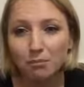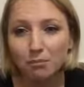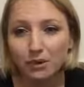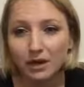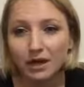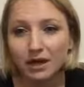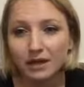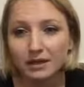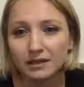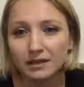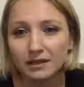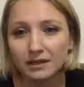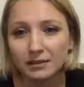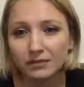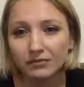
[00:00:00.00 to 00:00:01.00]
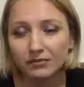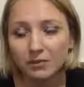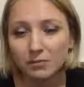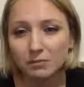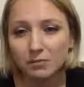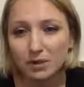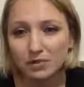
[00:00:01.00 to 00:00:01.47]
But
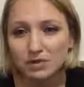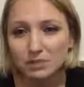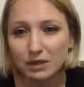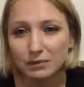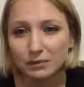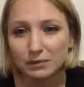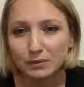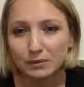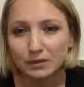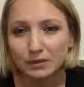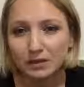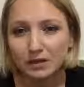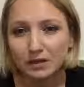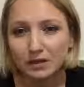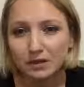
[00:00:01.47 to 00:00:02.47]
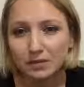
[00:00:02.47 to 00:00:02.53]
for most people,